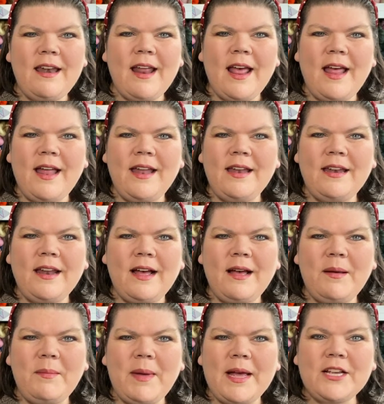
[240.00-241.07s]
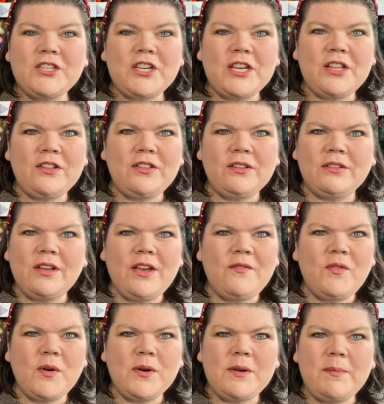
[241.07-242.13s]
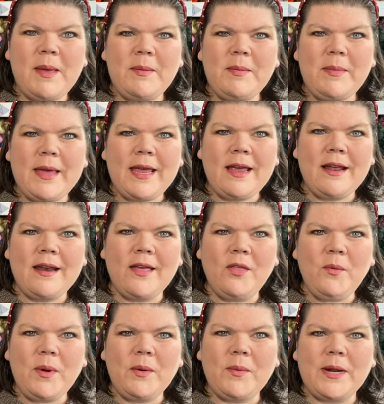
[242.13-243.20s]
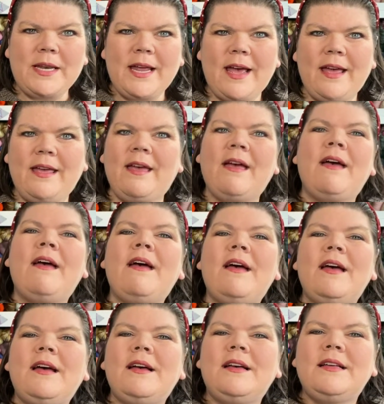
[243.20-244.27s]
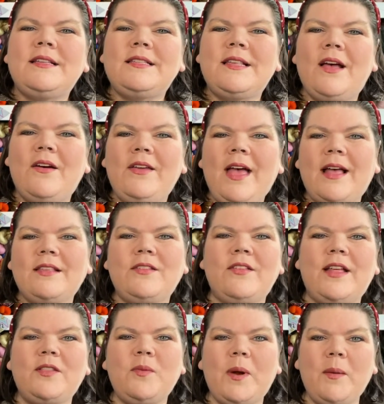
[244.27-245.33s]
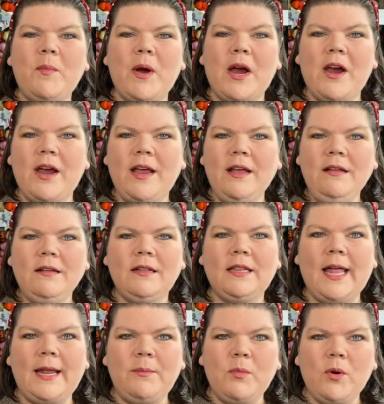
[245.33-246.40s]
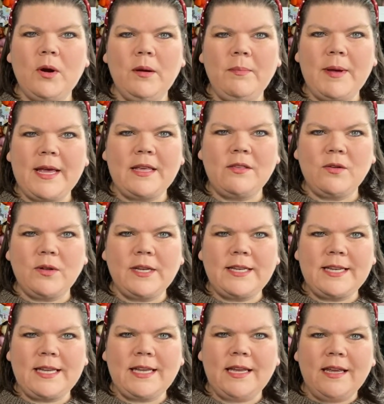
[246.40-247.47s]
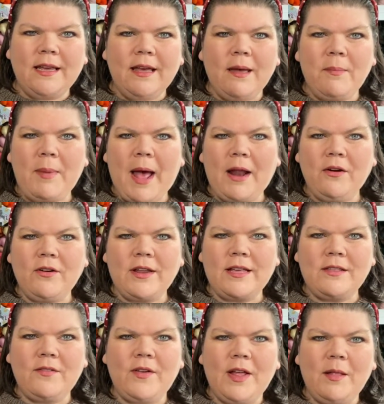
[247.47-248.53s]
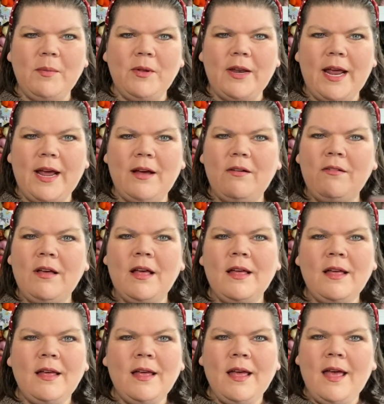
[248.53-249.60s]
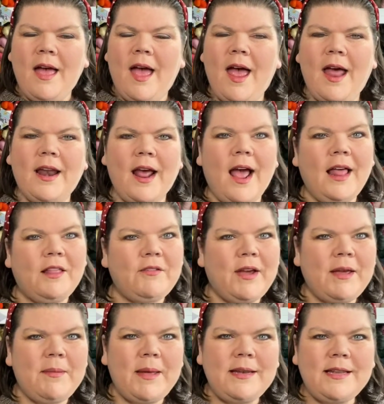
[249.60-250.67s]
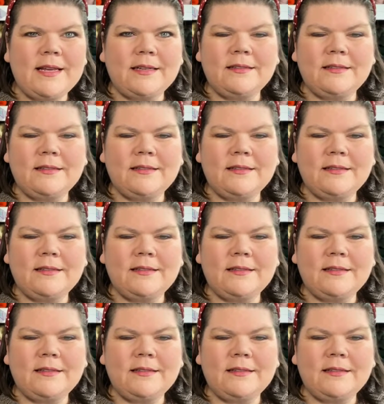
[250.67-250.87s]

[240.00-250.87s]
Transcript: and I'm actually looking forward to maybe making another one day. So yeah, so that's what I'm wearing. Glenmore by Isolde Teague. Pattern is available now, and I highly recommend it.